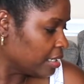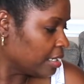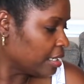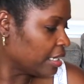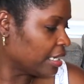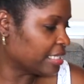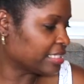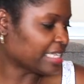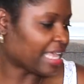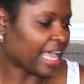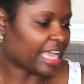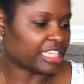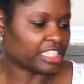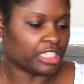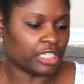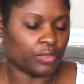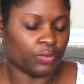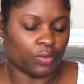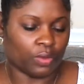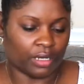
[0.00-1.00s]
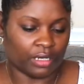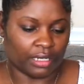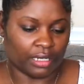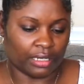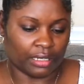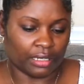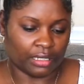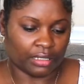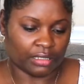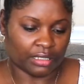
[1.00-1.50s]
It's actually
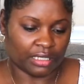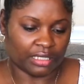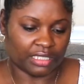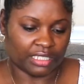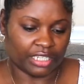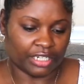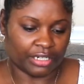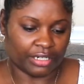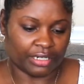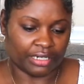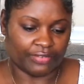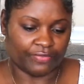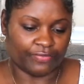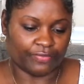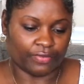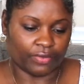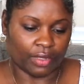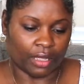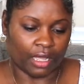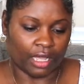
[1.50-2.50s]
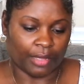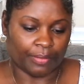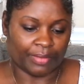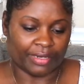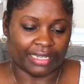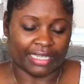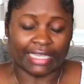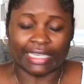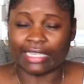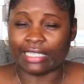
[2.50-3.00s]
it's considered
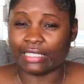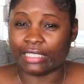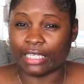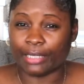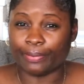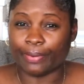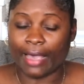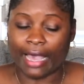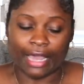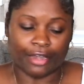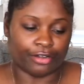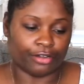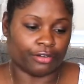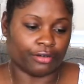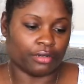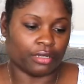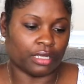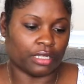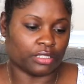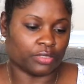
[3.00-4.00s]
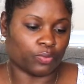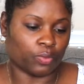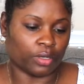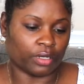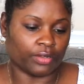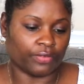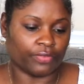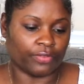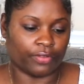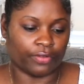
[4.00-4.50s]
an easy pattern. It's one
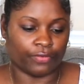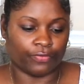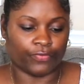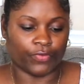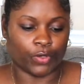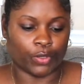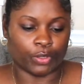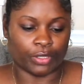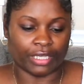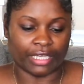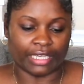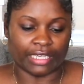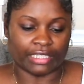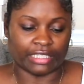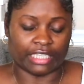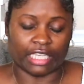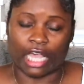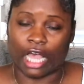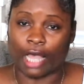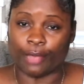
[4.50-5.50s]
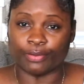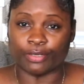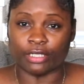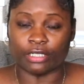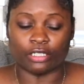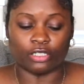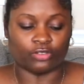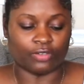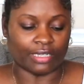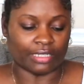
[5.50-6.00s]
of the Vogue Easy
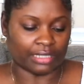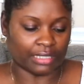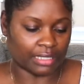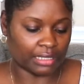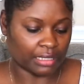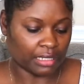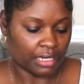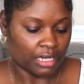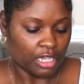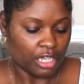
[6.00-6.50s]
Options dresses.